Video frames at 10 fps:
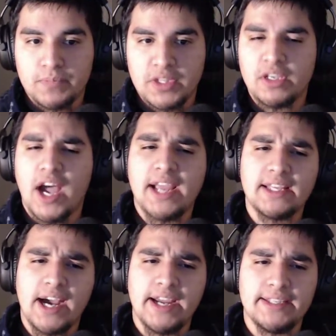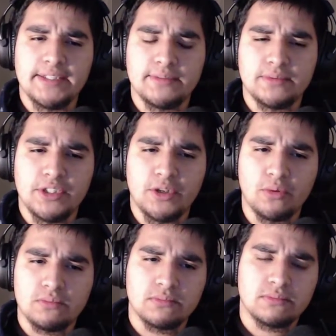I
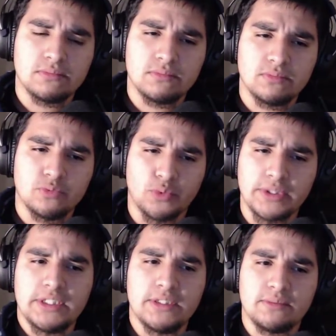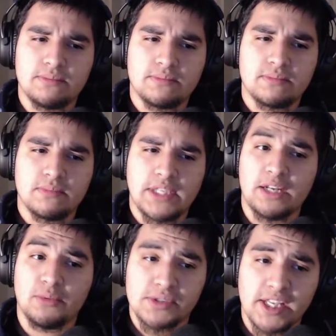really
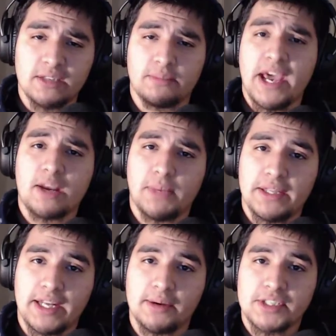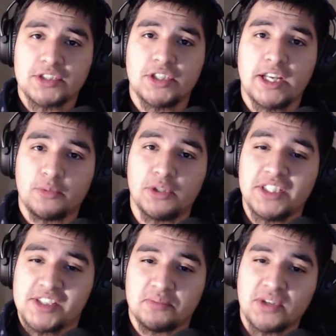kind of was taken aback by that. I was actually kind of
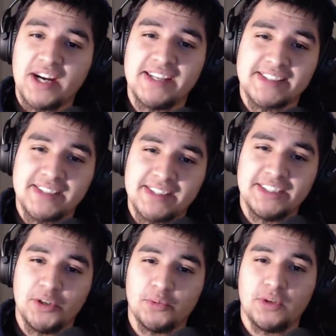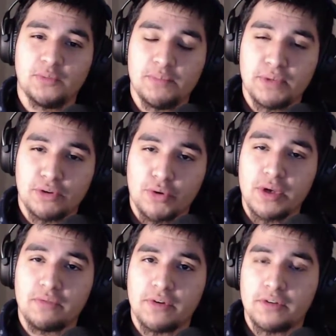really surprised. We've been
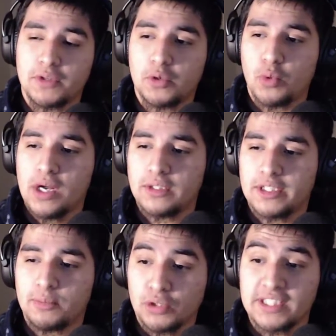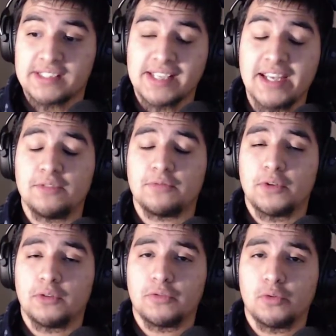growing very, very well. And I'm really excited
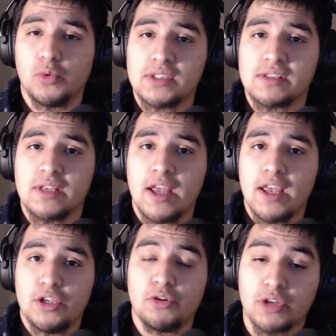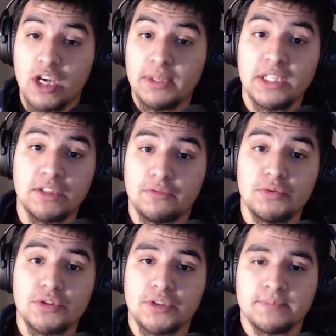for what's, coming in the
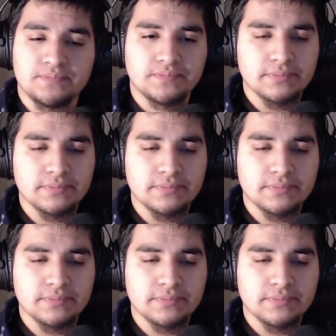future.